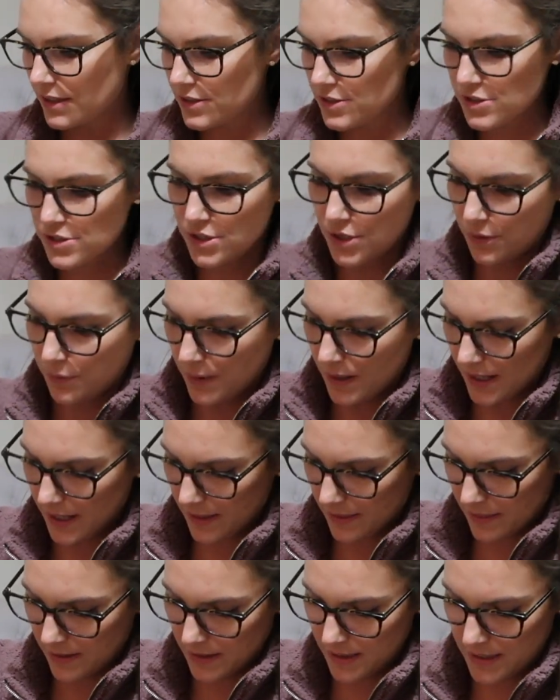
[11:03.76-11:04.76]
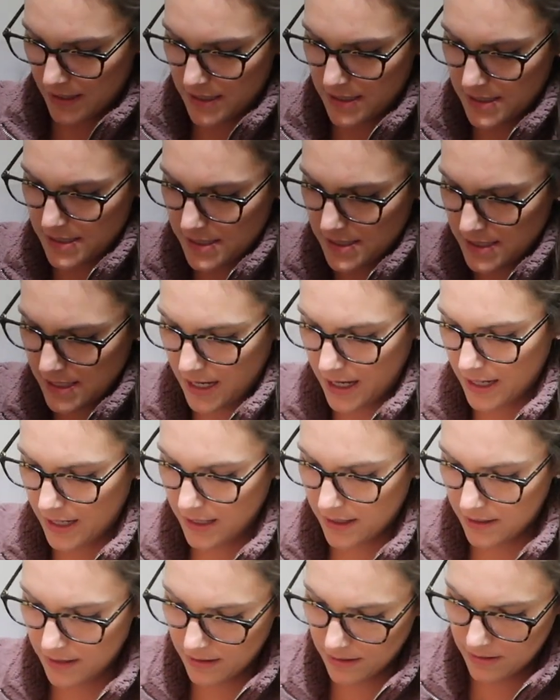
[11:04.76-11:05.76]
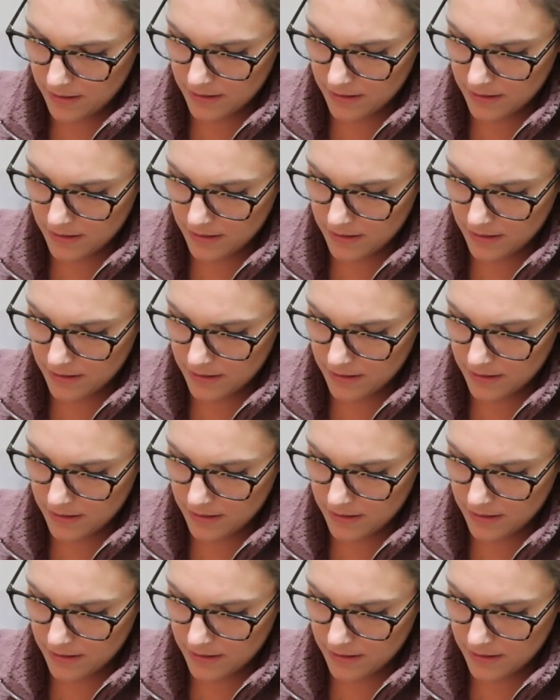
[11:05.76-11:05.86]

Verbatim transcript: So on the inside,